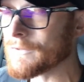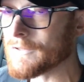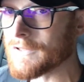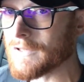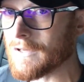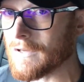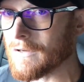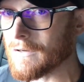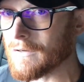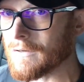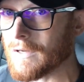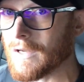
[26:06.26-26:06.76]

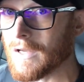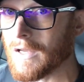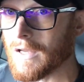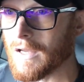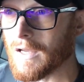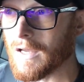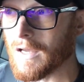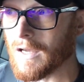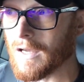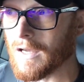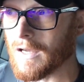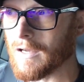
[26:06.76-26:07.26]
so.
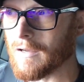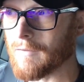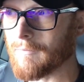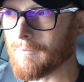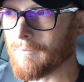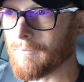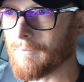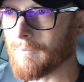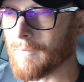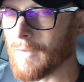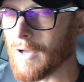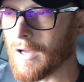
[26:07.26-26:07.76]

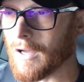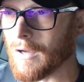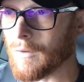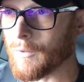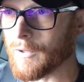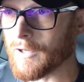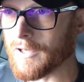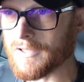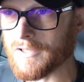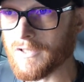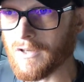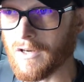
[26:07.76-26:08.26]
We're
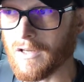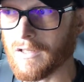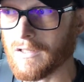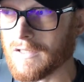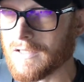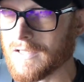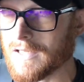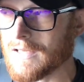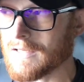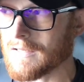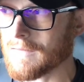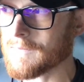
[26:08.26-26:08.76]
designing the
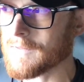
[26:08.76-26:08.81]
system